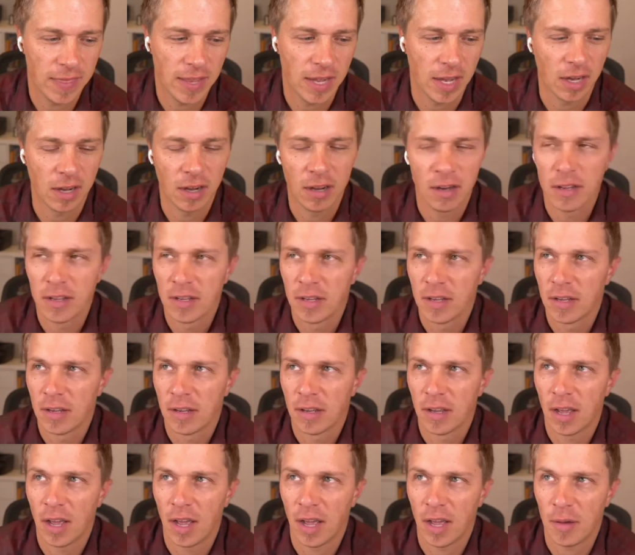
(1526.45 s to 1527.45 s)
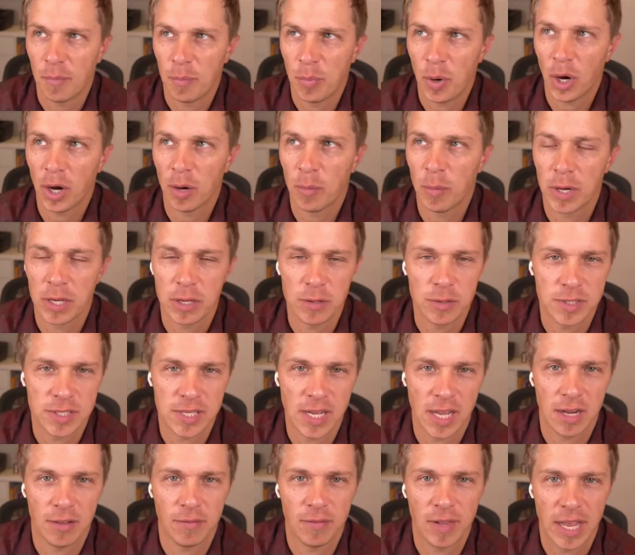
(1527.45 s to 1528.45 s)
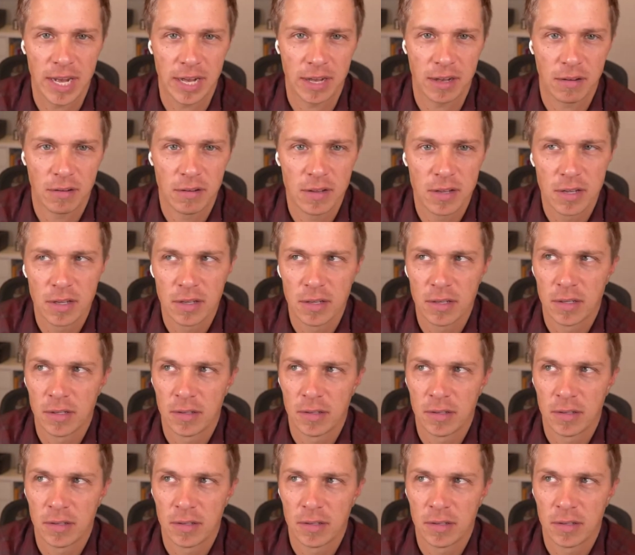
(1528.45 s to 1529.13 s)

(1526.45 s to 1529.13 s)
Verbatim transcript: And I think uh, part of what you said of like